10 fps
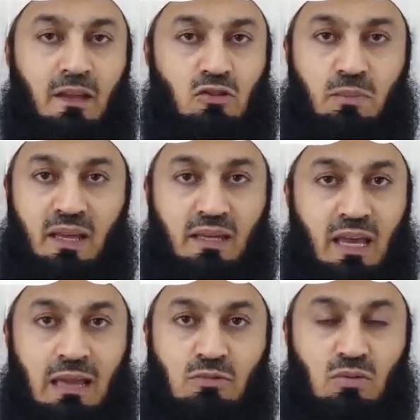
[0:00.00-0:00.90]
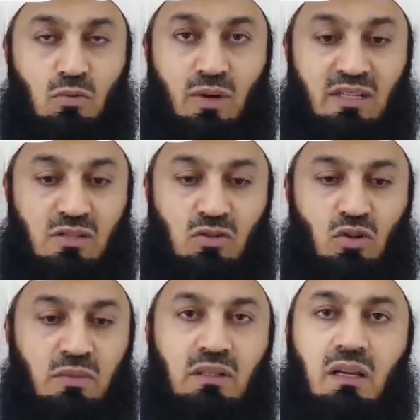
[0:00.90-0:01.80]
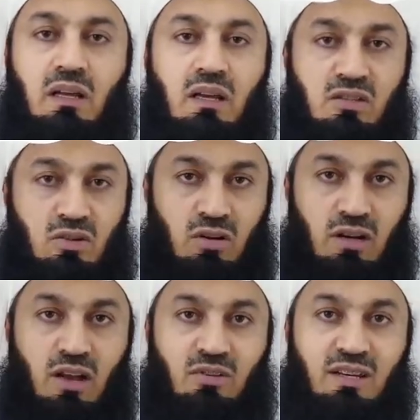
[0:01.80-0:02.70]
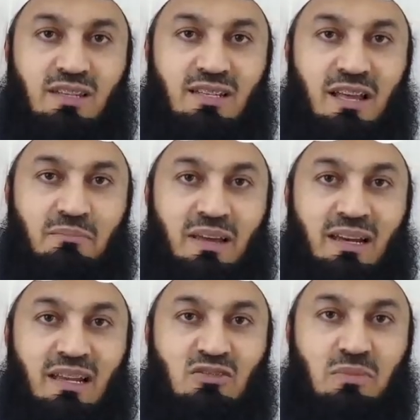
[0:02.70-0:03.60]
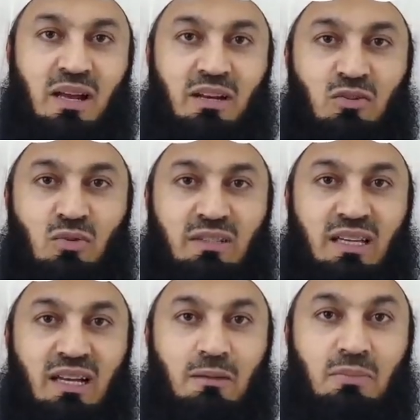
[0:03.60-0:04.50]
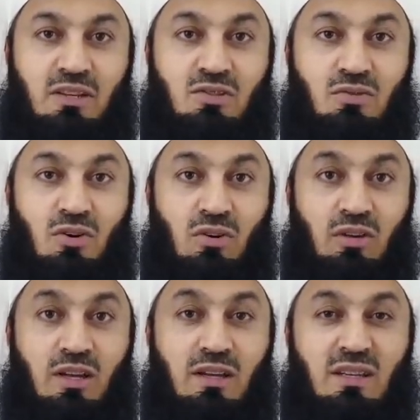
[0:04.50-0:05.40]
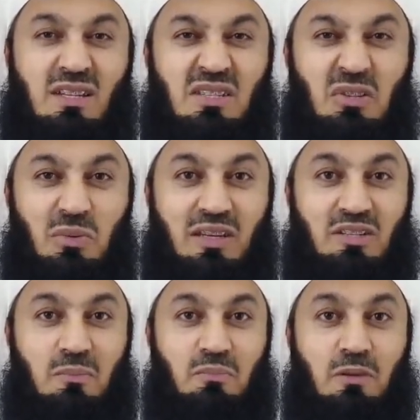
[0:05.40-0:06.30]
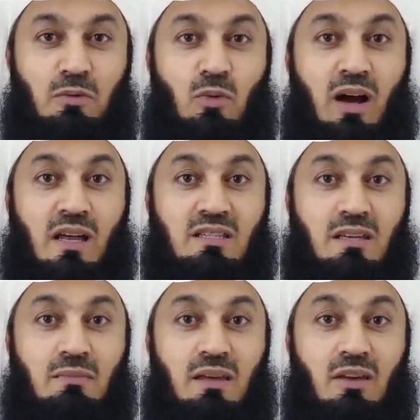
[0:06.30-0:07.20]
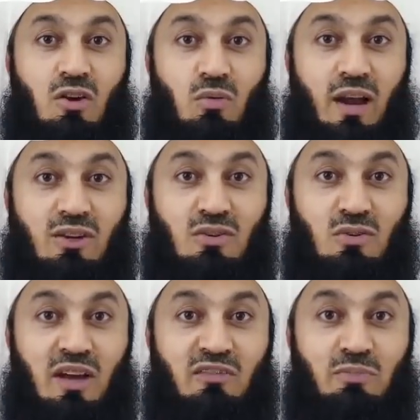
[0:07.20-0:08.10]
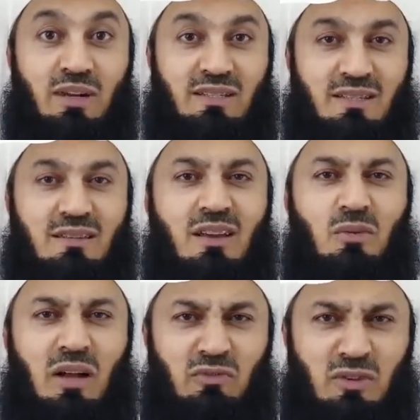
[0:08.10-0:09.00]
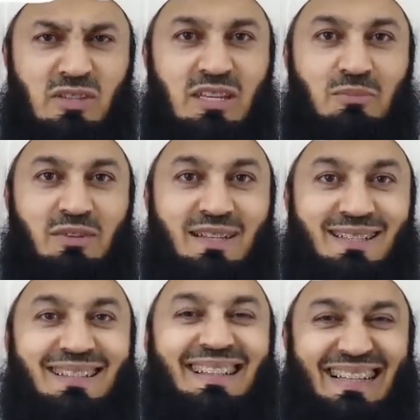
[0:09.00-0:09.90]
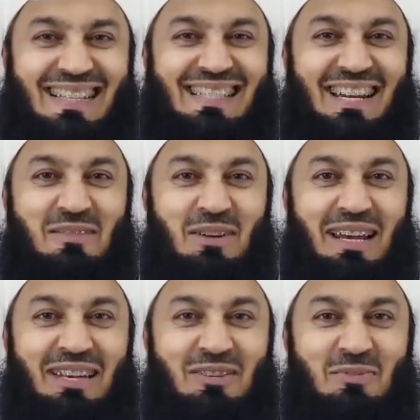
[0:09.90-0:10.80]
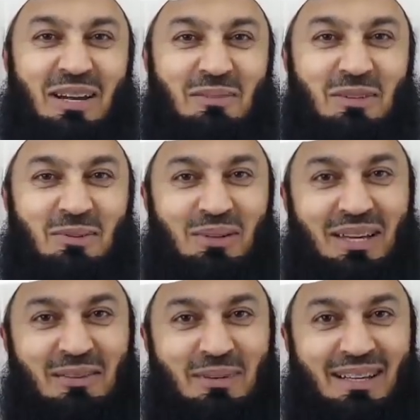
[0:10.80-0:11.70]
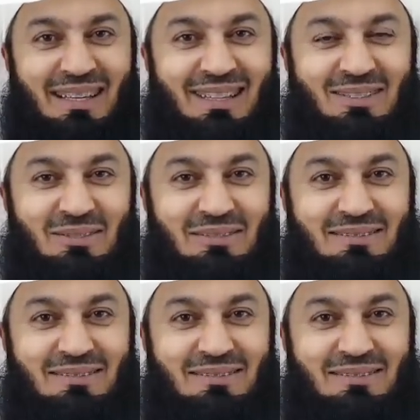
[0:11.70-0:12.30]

to play games with what is normal is not allowed in Islam. May Allah subhanahu wa ta'ala bless you all. Just a quick tip. People were asking me, why do you have braces? Well, for the same reason. Assalamu alaikum wa rahmatullahi wa barakatuh.